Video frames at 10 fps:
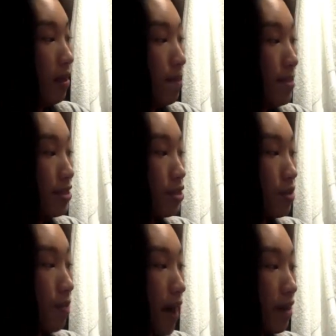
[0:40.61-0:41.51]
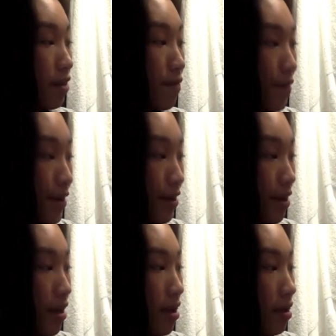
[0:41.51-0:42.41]
Mr. Michael
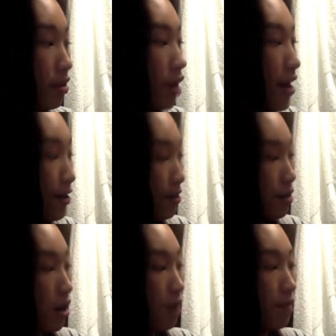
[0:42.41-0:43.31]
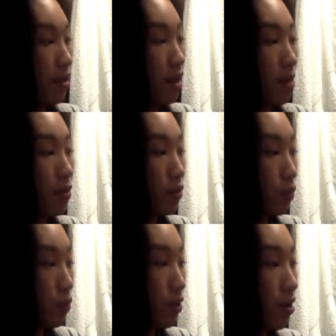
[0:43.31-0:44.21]
Faraday, director of the
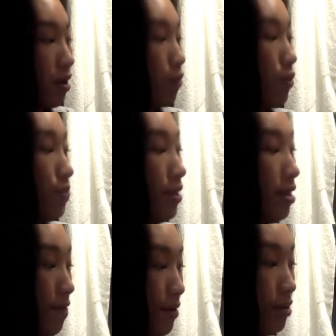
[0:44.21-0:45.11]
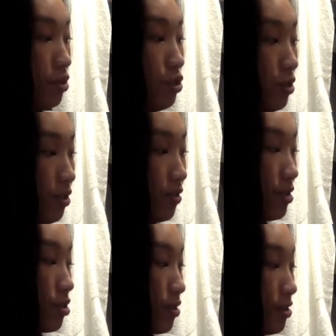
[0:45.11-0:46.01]
laboratory, would be giving the children's
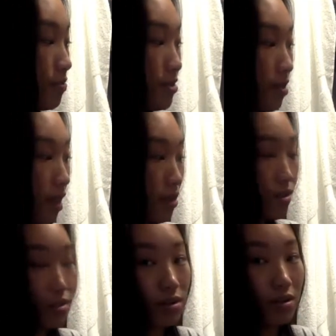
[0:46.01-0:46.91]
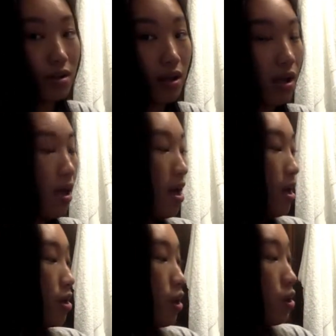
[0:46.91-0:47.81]
Christmas lecture.
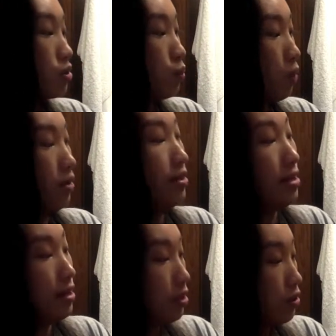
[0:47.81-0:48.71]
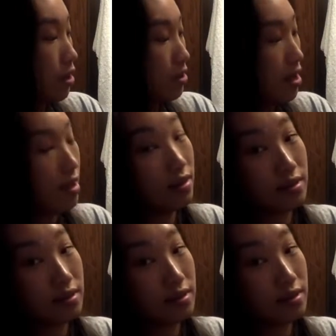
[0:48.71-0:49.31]
It cost 1 unit to attend.